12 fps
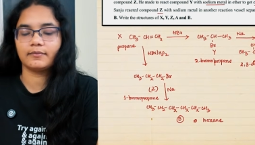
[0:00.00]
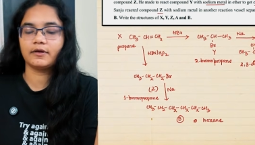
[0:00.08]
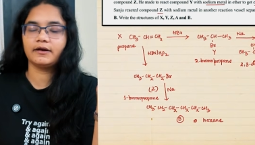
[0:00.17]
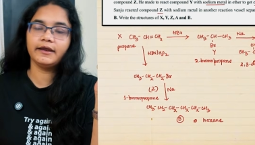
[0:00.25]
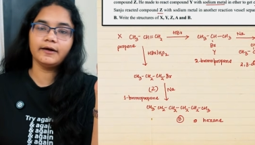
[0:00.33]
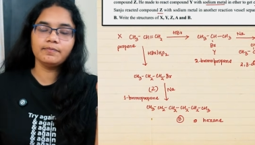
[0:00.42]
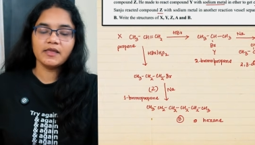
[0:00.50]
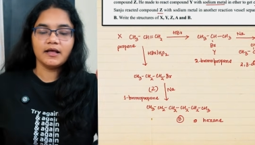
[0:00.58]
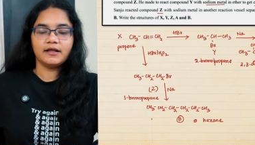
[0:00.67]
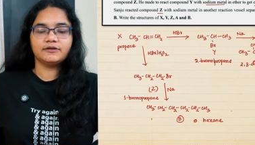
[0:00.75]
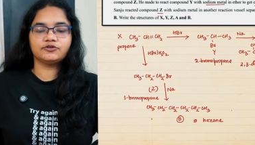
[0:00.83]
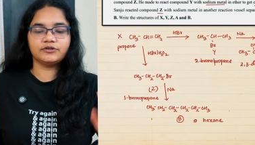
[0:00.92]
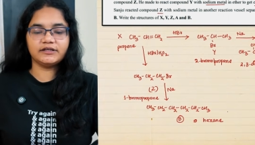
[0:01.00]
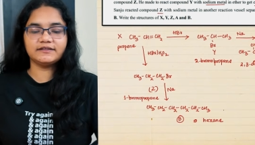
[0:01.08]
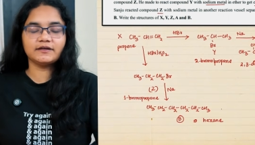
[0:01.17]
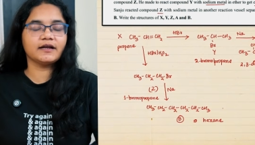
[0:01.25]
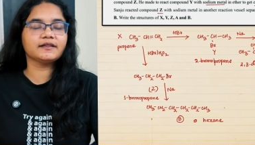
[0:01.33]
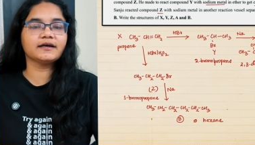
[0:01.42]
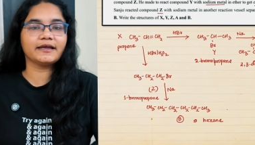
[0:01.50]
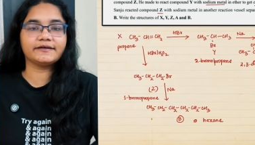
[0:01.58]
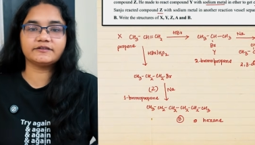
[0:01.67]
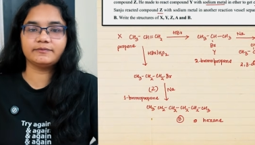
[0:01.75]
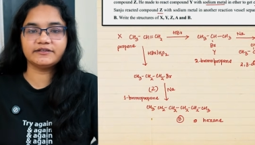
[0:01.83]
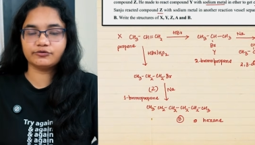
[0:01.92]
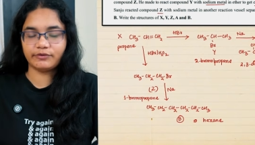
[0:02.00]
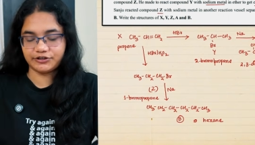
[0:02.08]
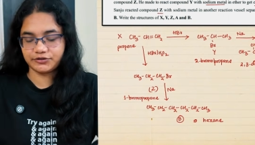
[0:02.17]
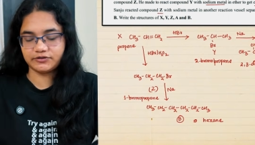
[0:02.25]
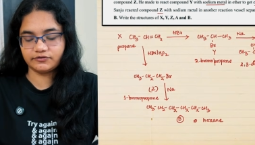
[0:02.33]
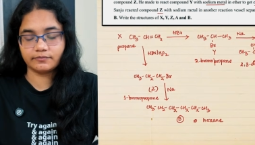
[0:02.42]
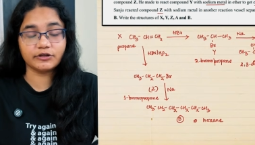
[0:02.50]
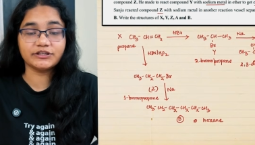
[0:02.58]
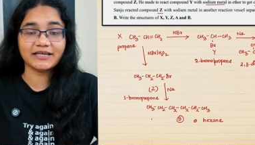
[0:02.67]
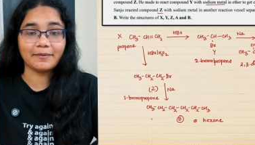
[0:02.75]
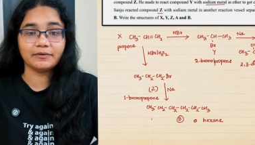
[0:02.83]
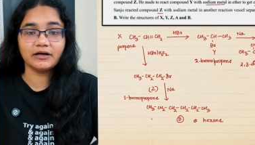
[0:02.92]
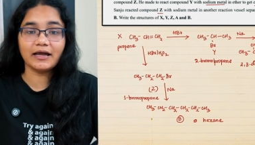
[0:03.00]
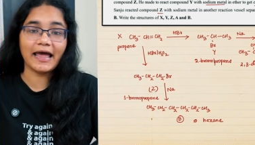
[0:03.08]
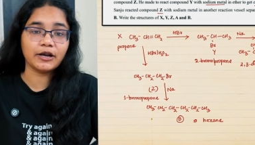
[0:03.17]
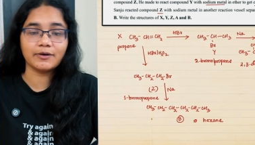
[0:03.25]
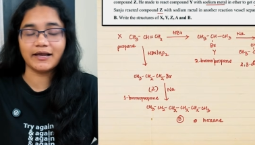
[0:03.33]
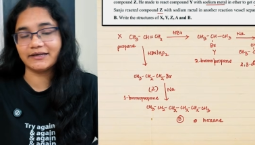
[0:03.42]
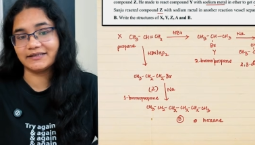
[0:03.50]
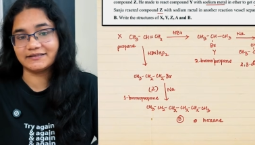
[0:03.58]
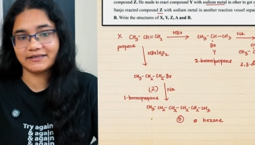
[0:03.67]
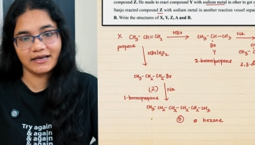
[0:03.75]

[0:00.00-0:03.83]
Clear? So these are the case-based questions from the chapter Haloalkanes and